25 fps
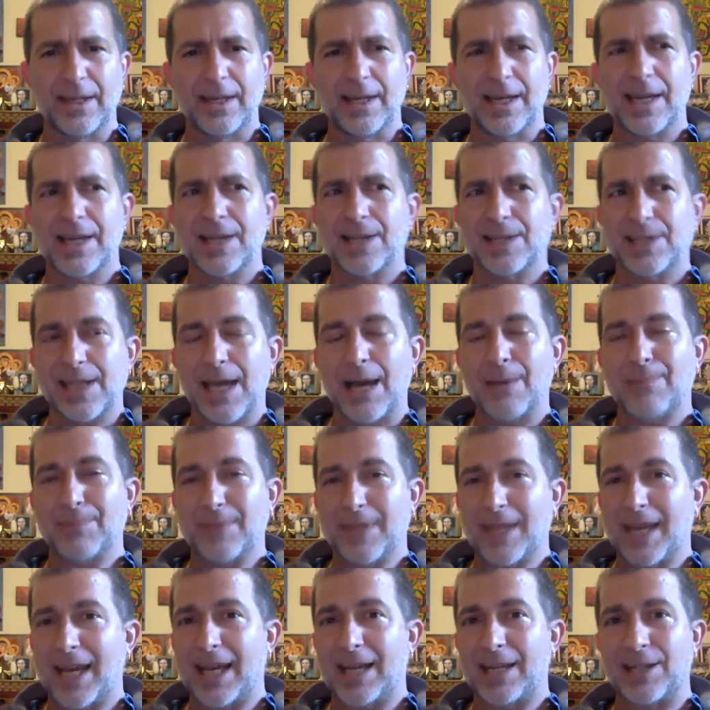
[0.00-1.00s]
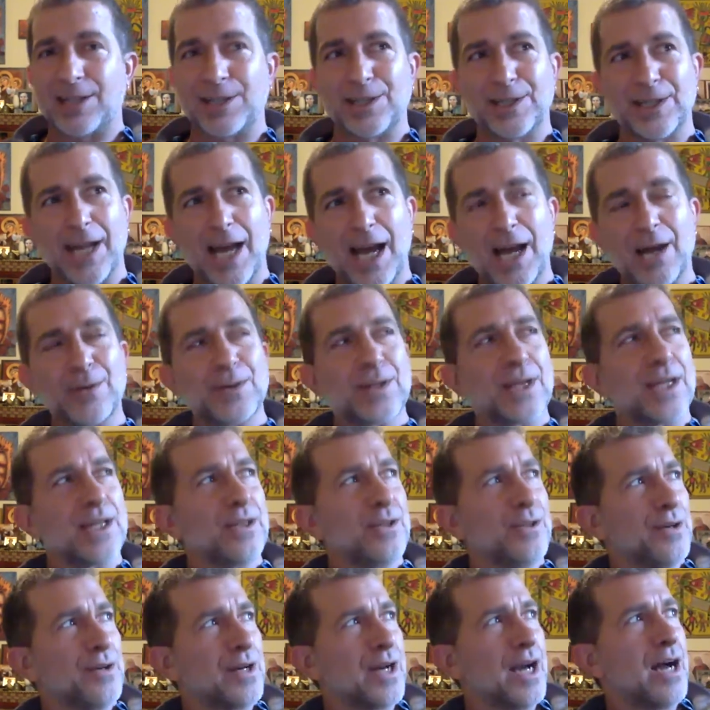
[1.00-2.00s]
Except that a child
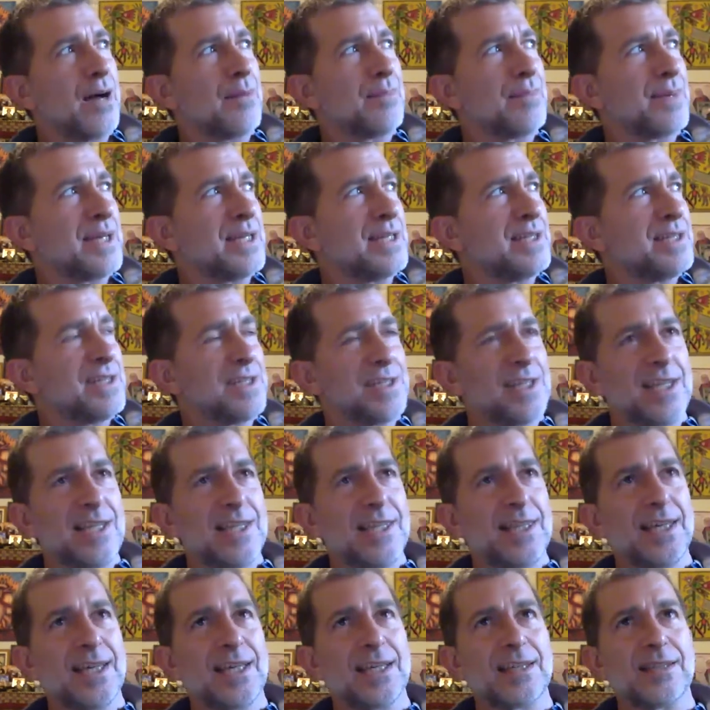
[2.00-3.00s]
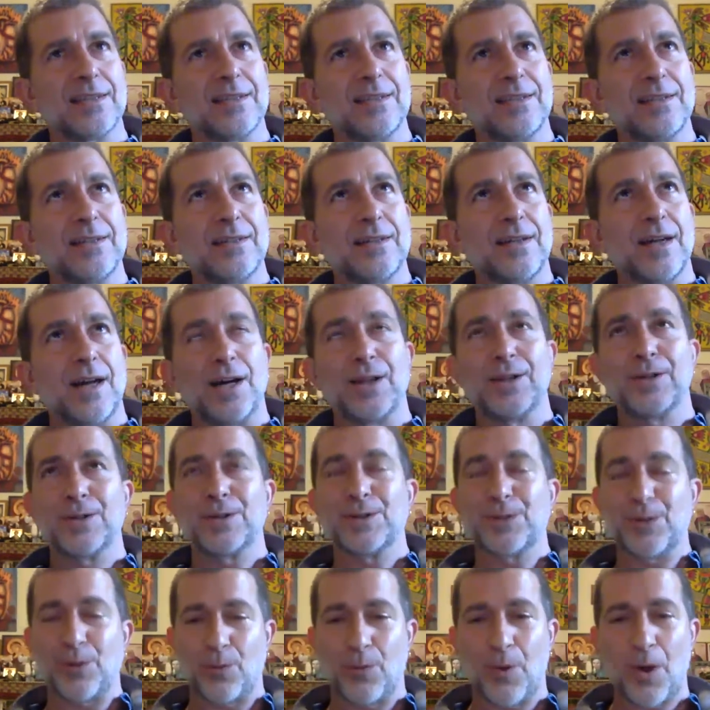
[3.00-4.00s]
can look up and see that
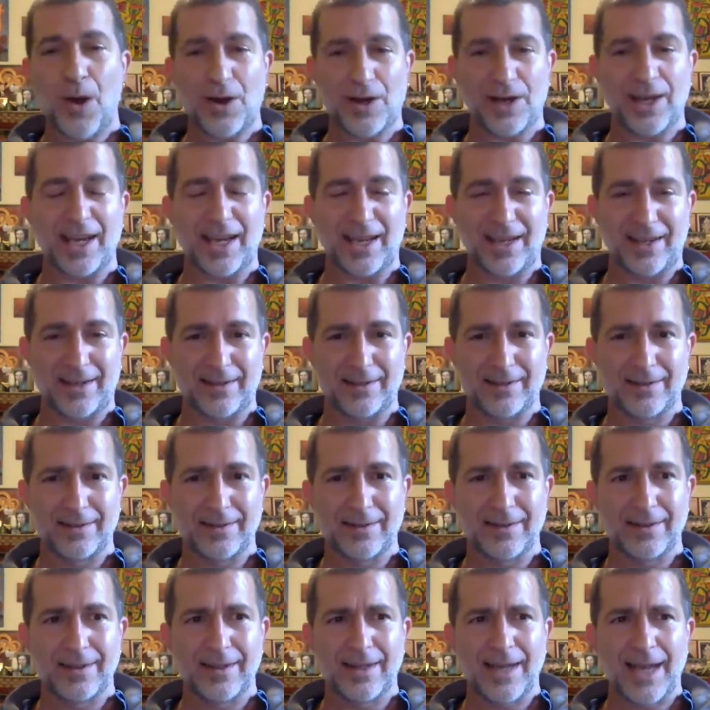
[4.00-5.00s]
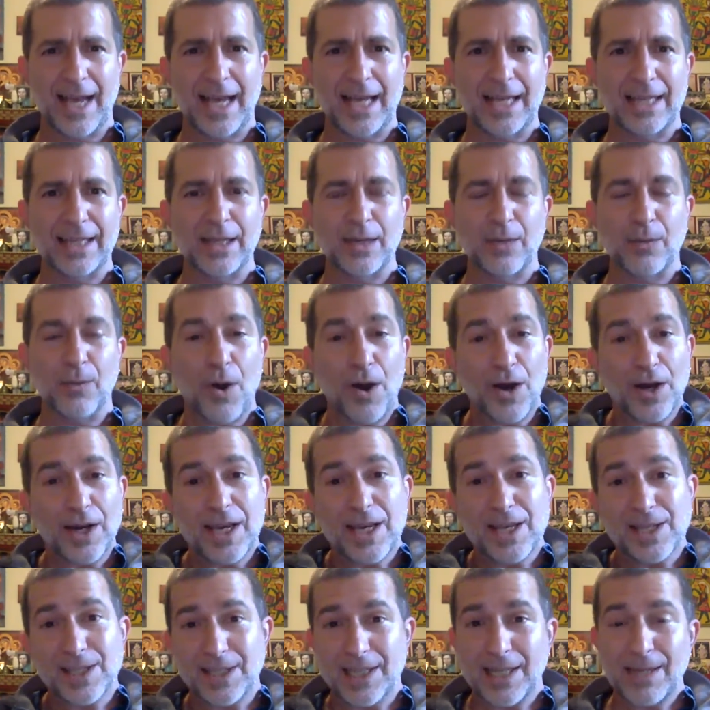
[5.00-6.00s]
others are walking and that
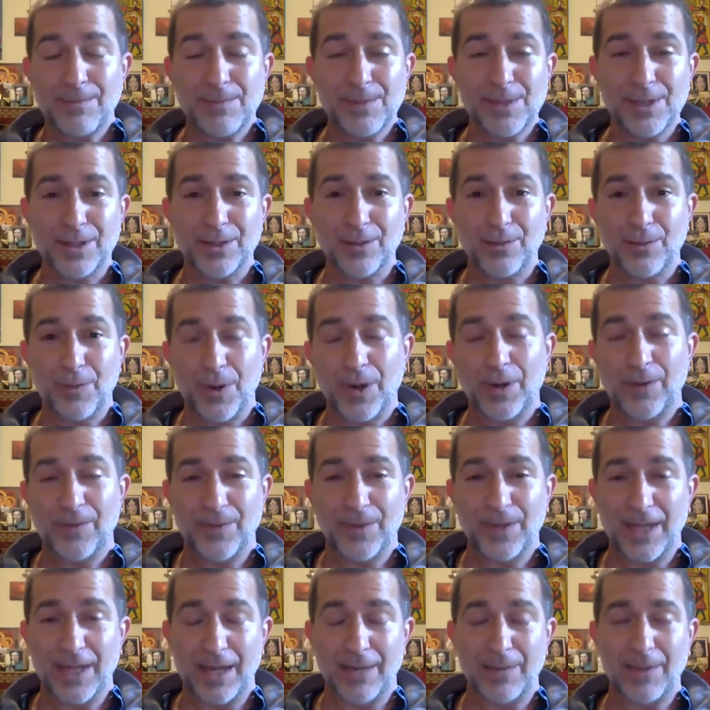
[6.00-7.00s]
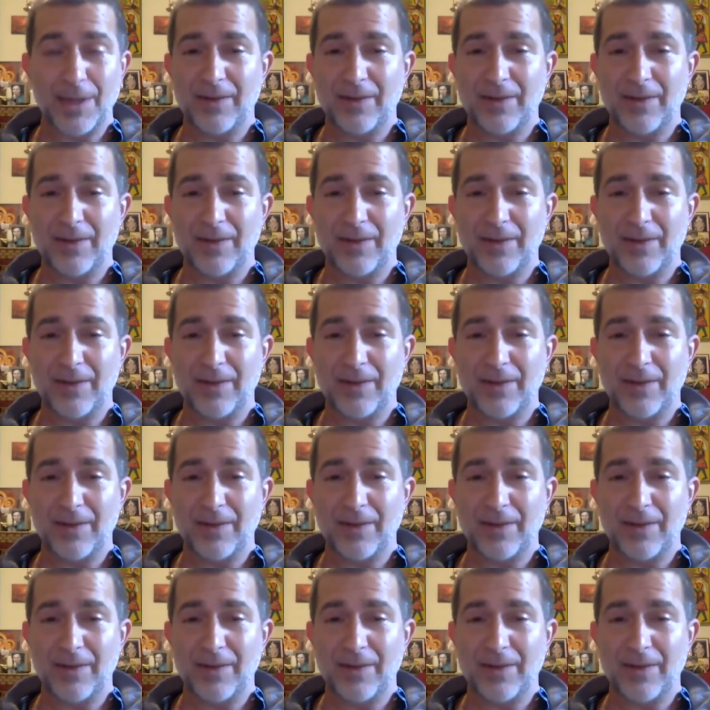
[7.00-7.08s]
walking seems to work for them.